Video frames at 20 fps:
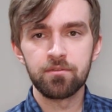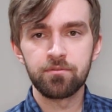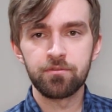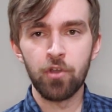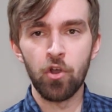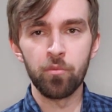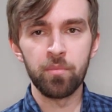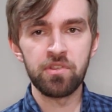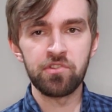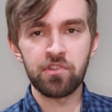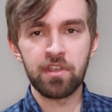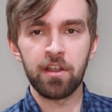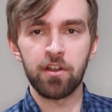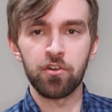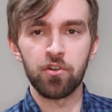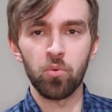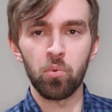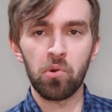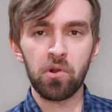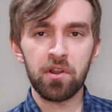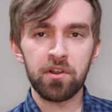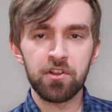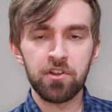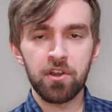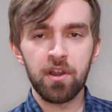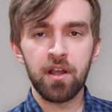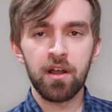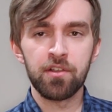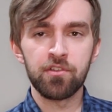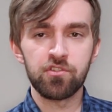Don't be scared to work on your
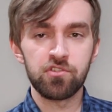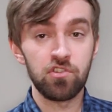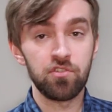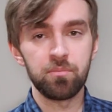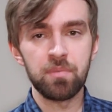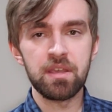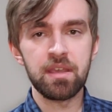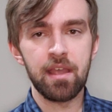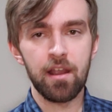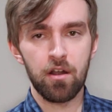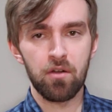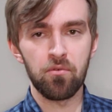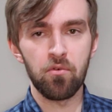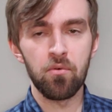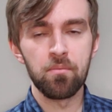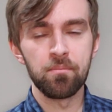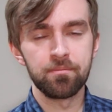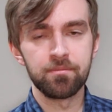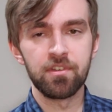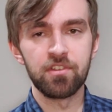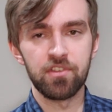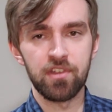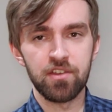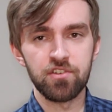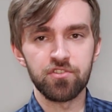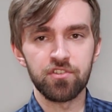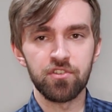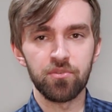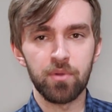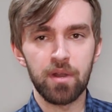guns. Just be careful,
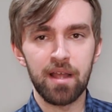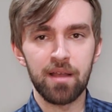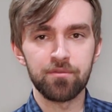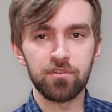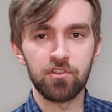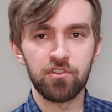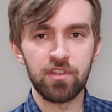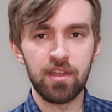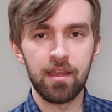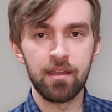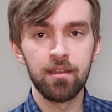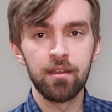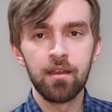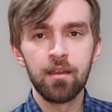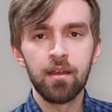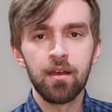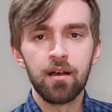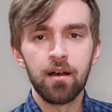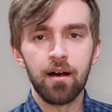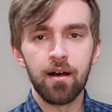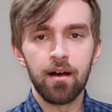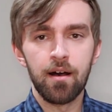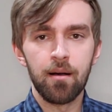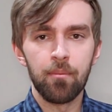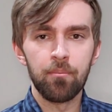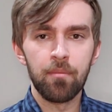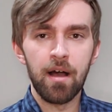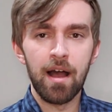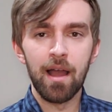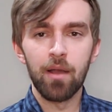essentially, is what I have to say.
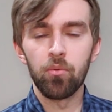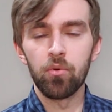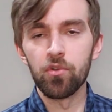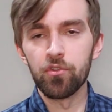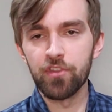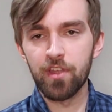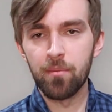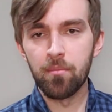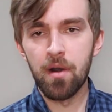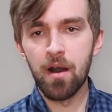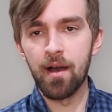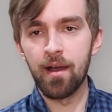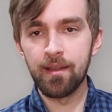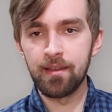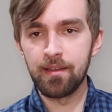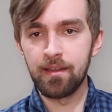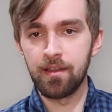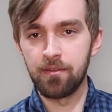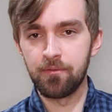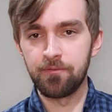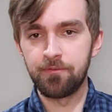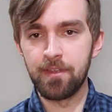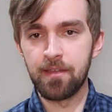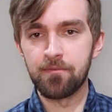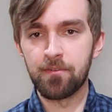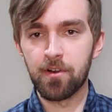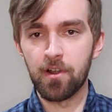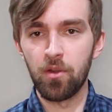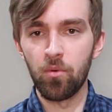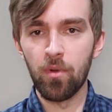I will say mine didn't fit
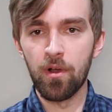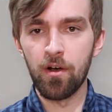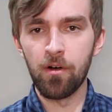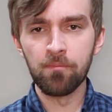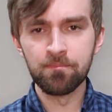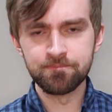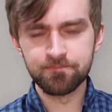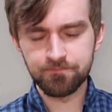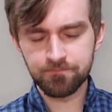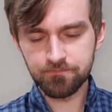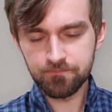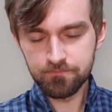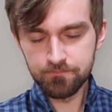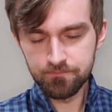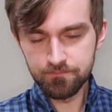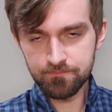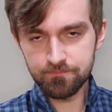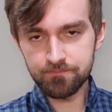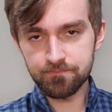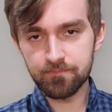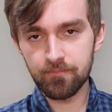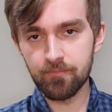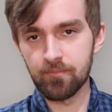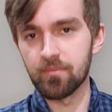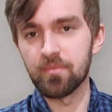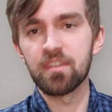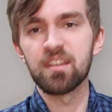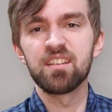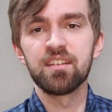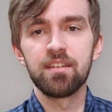very well.
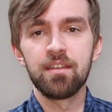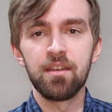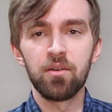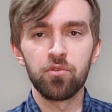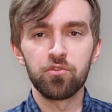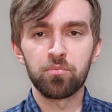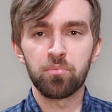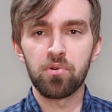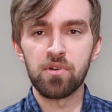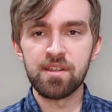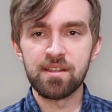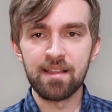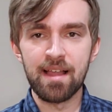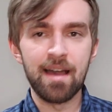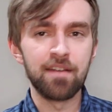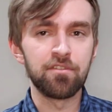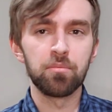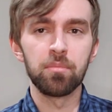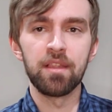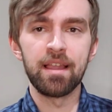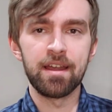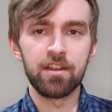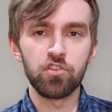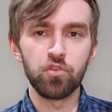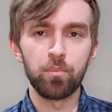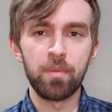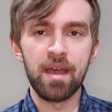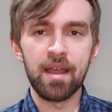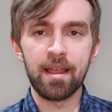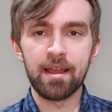It was pretty laughably out of
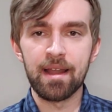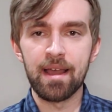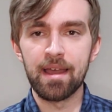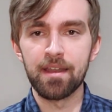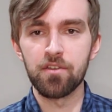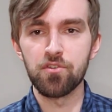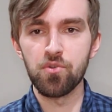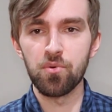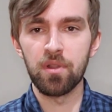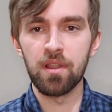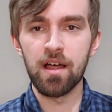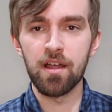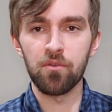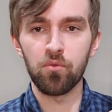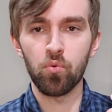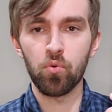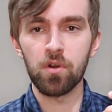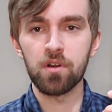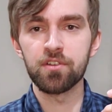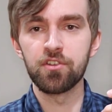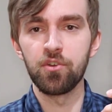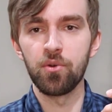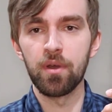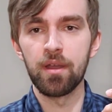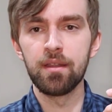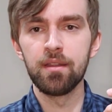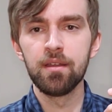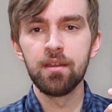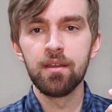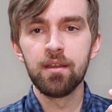spec, and I had to do a lot of work to
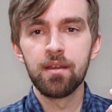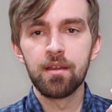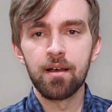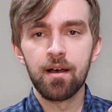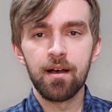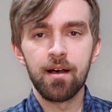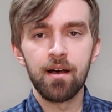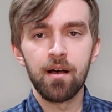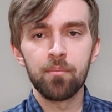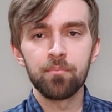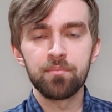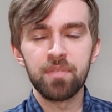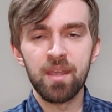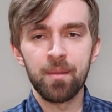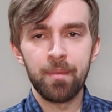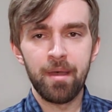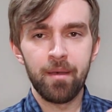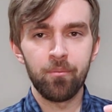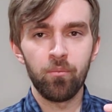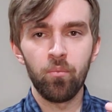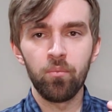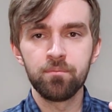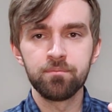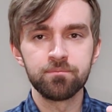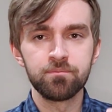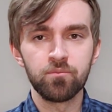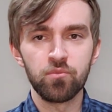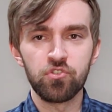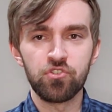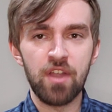it. PMM
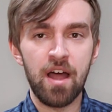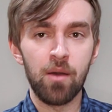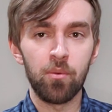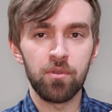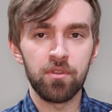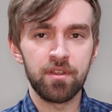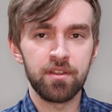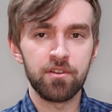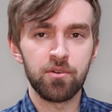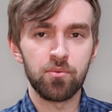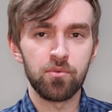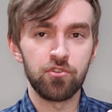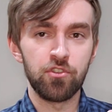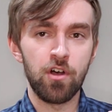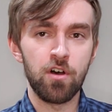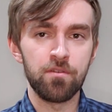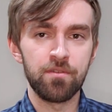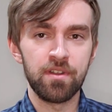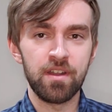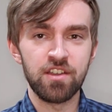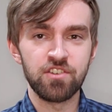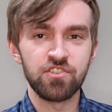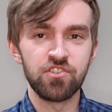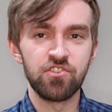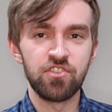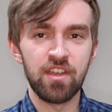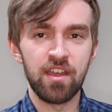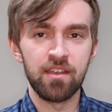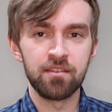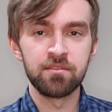was not willing to resolve it, I should
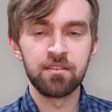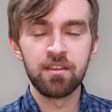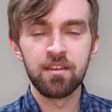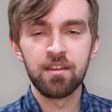say.